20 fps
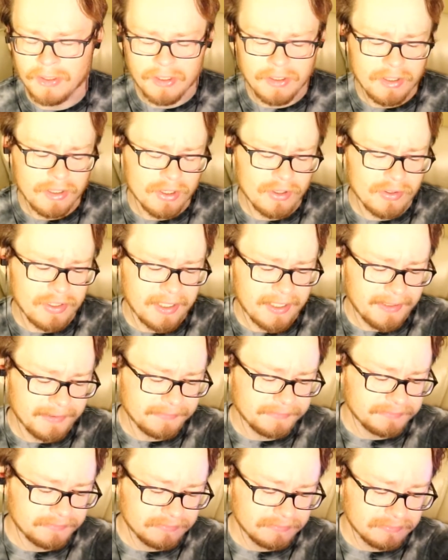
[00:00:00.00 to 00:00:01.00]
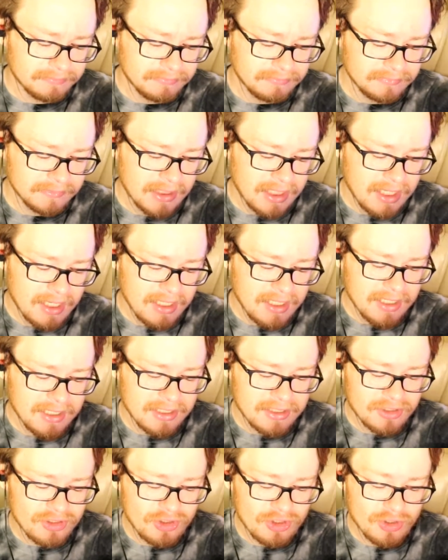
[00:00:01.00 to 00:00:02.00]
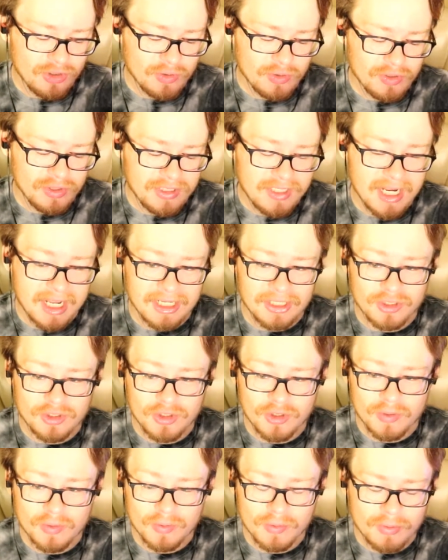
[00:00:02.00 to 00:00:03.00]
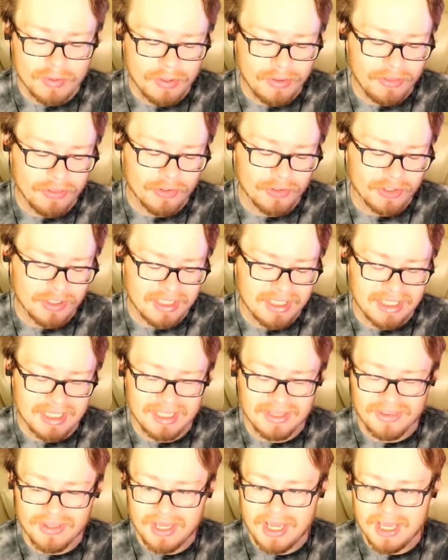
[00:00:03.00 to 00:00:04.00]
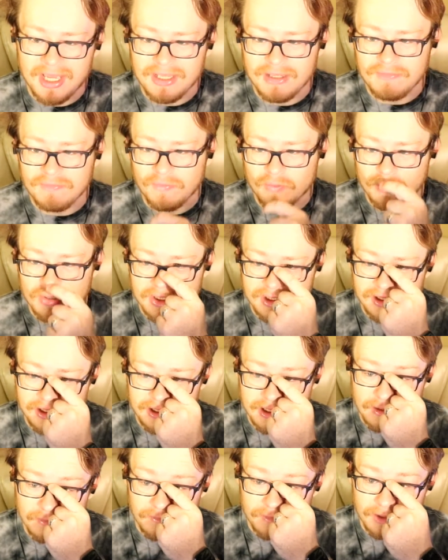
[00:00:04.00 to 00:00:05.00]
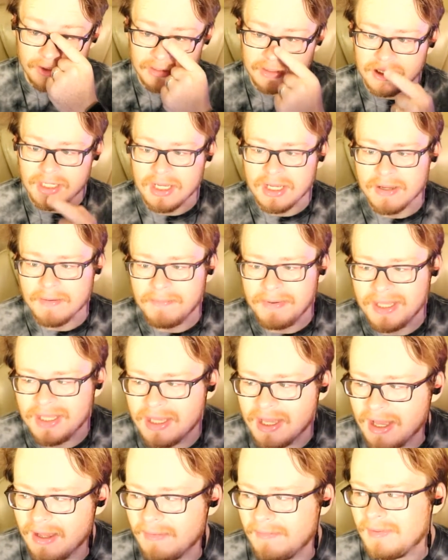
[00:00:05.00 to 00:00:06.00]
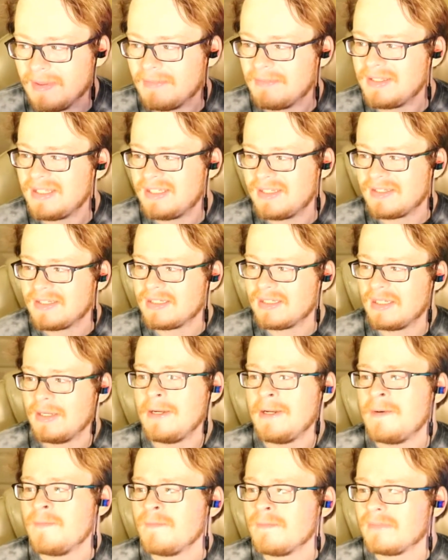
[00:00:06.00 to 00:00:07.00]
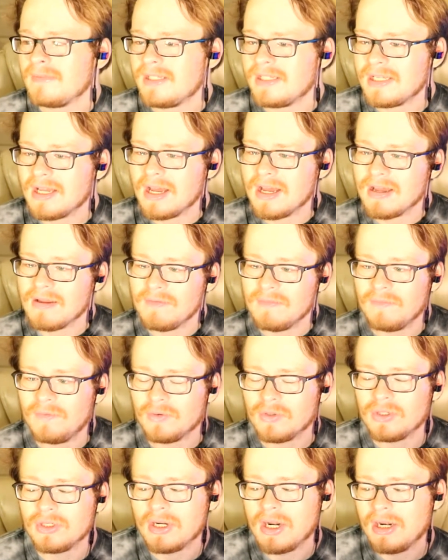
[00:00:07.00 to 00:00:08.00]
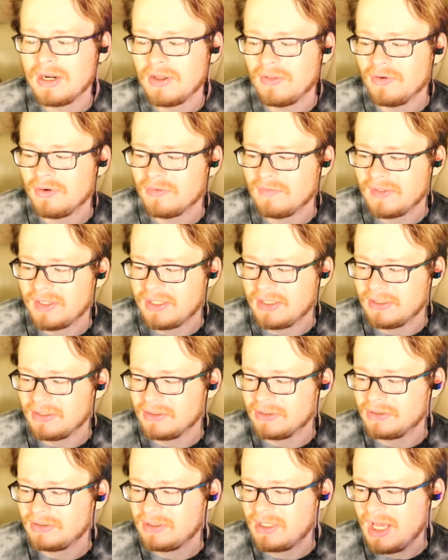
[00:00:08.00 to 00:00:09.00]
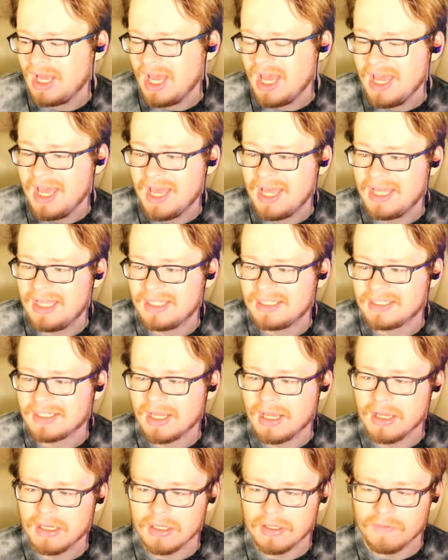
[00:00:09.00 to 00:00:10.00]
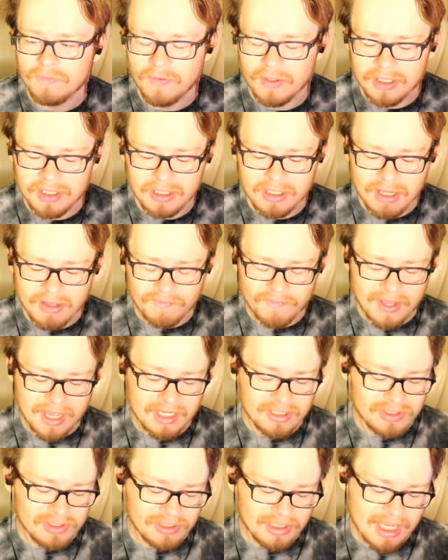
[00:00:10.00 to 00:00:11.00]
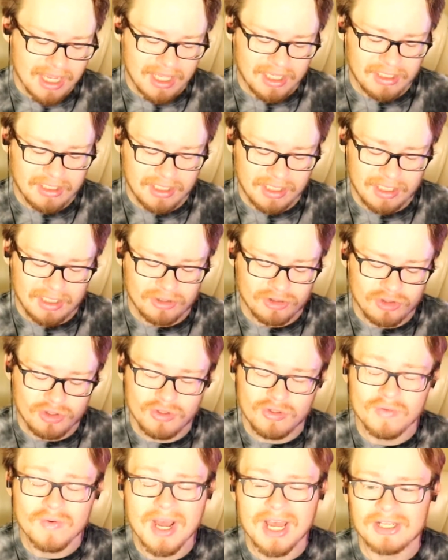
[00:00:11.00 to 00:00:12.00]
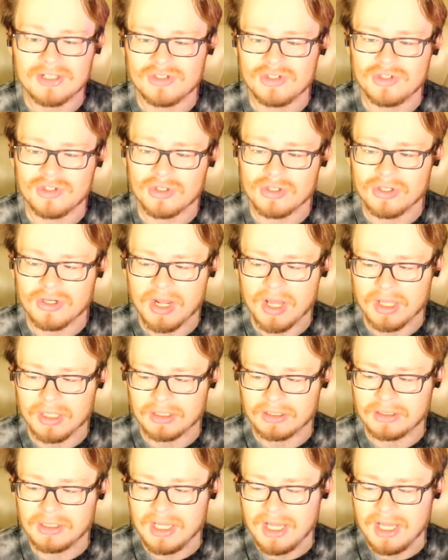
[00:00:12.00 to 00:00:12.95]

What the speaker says: Okay, it is Tuesday, June 30th at 8:47 p.m. That means it's time for another video. And funny enough, I actually had a 2X shirt on